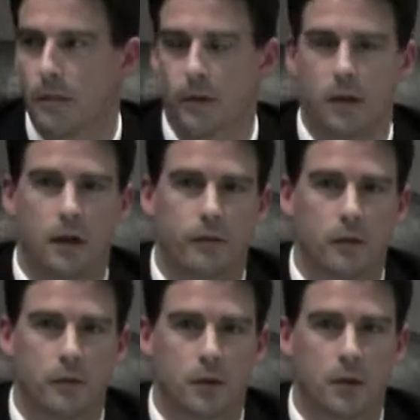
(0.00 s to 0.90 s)
up in the near
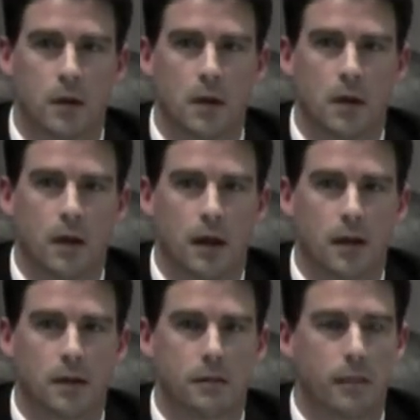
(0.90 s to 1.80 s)
future.
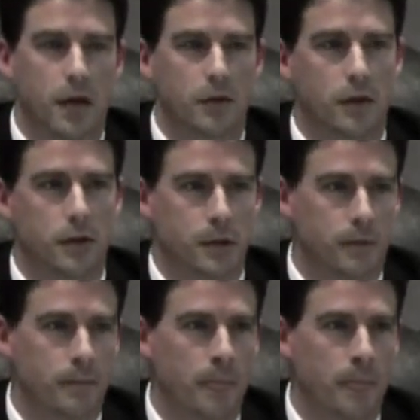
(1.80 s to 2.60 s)
That's a major issue.